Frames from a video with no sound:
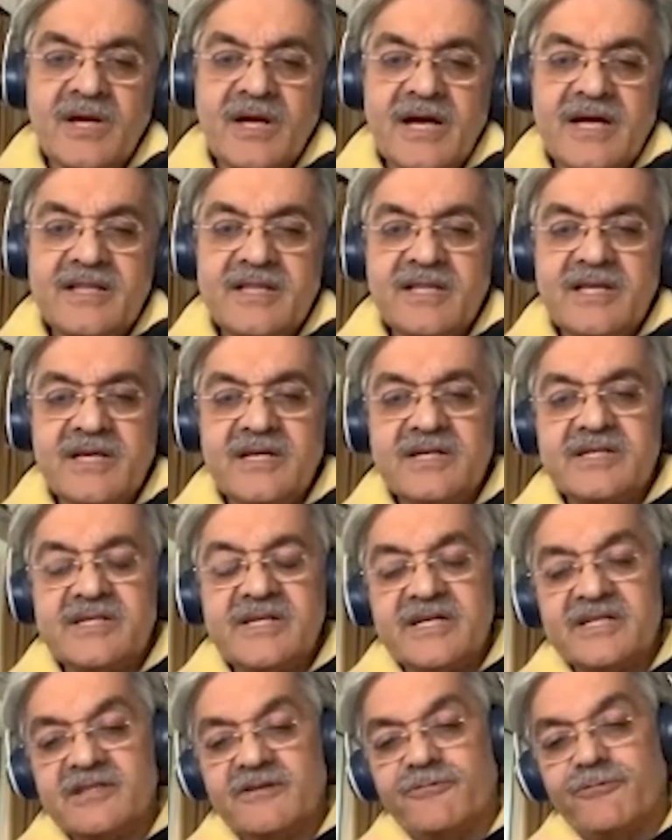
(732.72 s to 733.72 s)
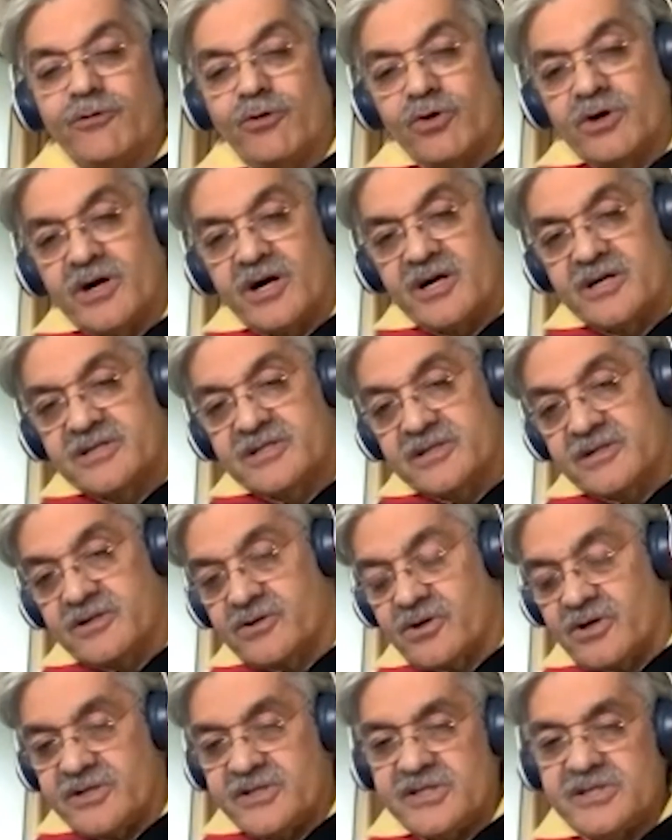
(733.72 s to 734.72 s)
And they take the four guards
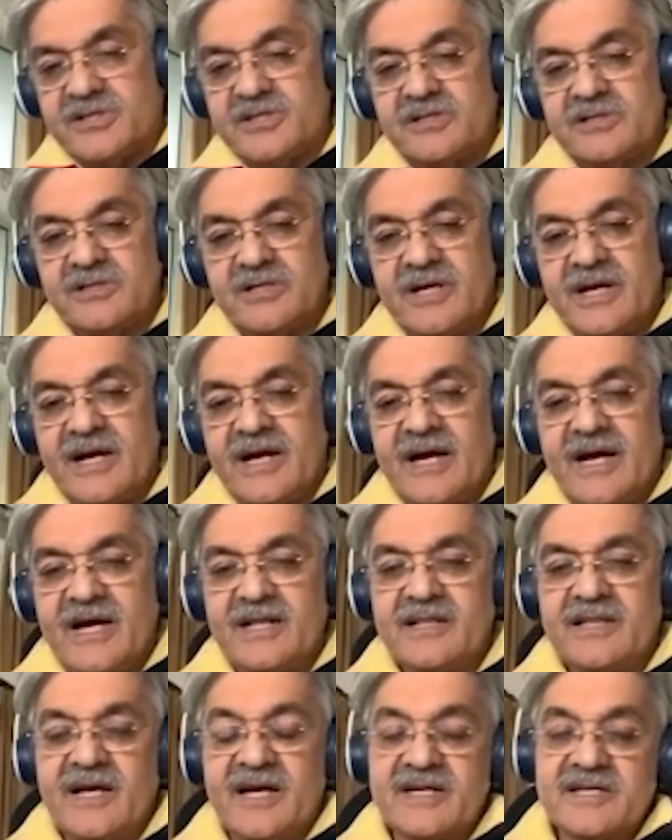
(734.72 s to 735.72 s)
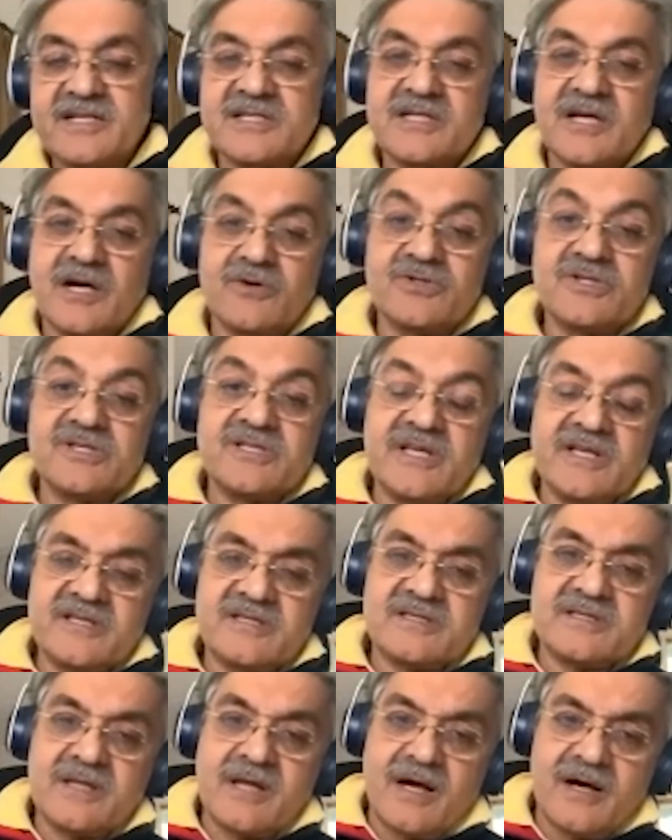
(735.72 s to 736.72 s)
across. And that is how
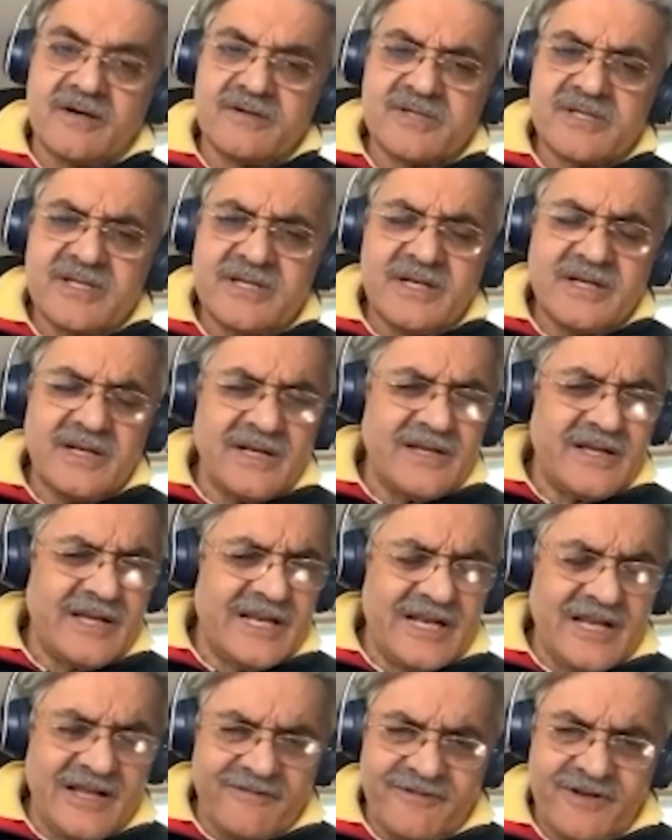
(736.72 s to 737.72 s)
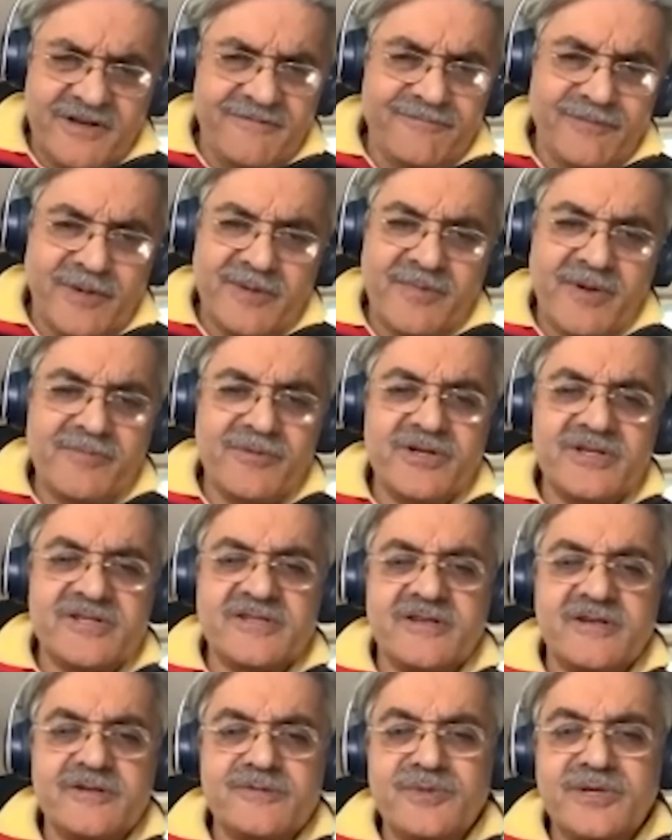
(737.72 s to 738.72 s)
6,011, if my memory
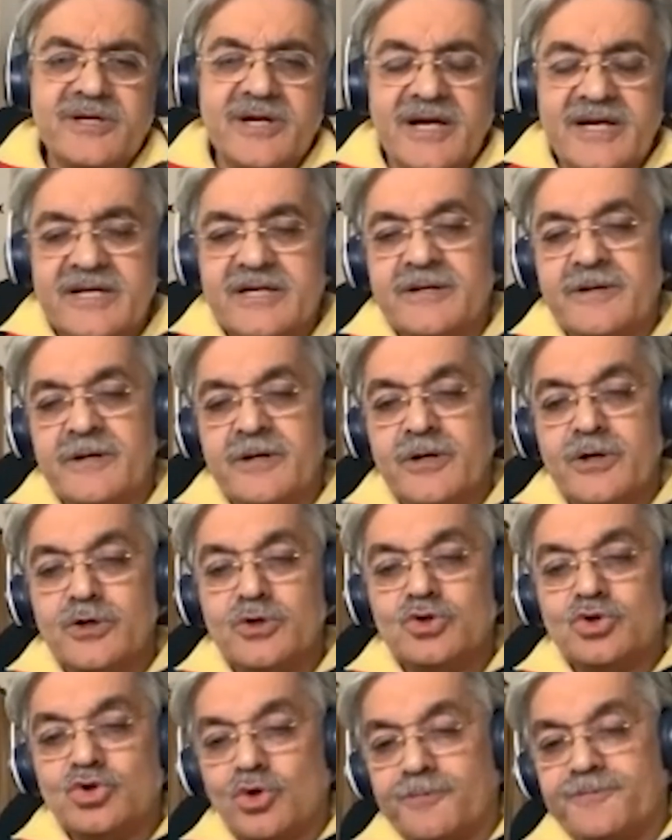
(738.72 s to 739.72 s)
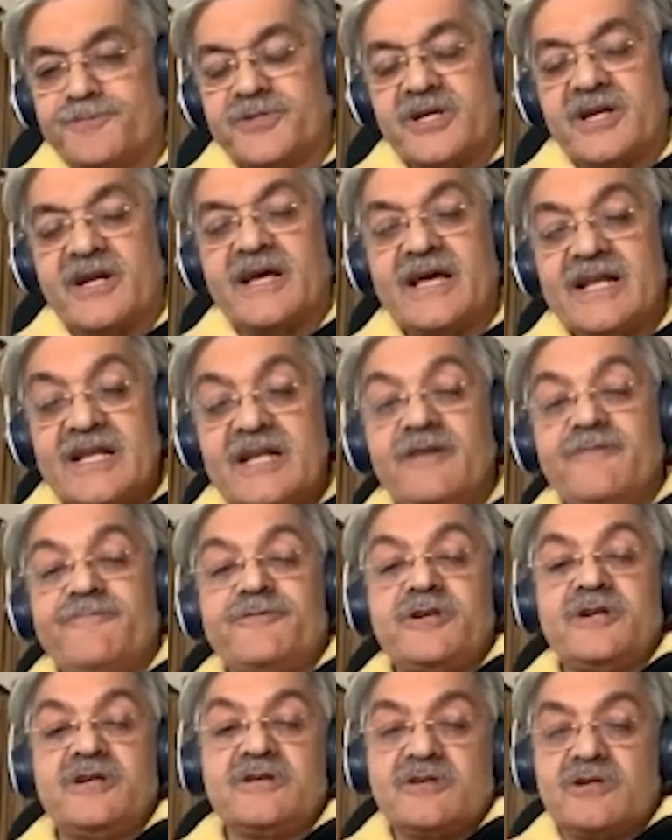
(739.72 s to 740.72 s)
serves me right, troops are
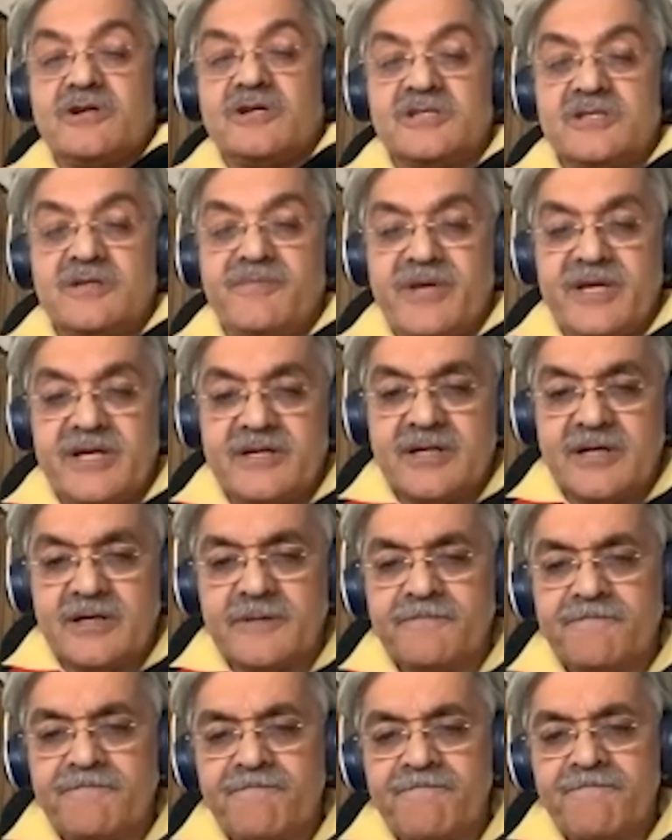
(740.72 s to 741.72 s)
heli-lifted across the Meghna